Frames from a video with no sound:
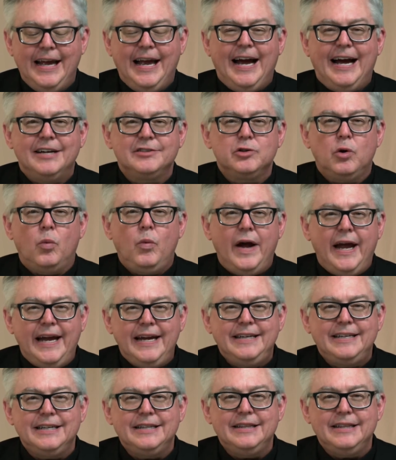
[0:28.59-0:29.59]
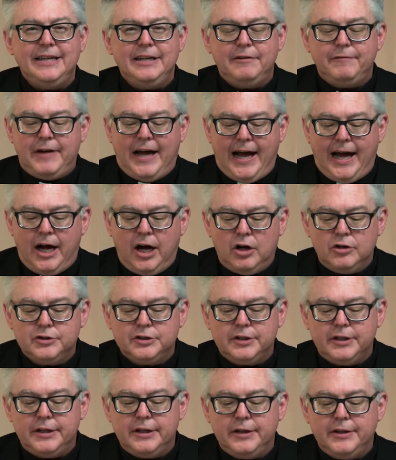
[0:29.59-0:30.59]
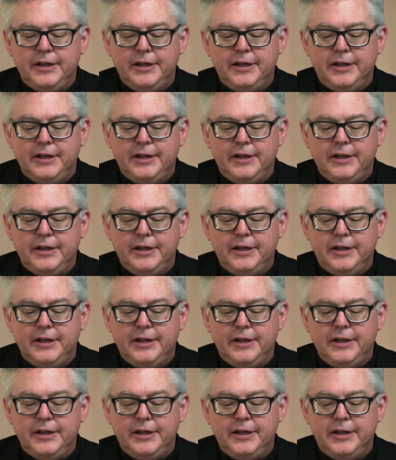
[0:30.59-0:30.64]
as a way to live out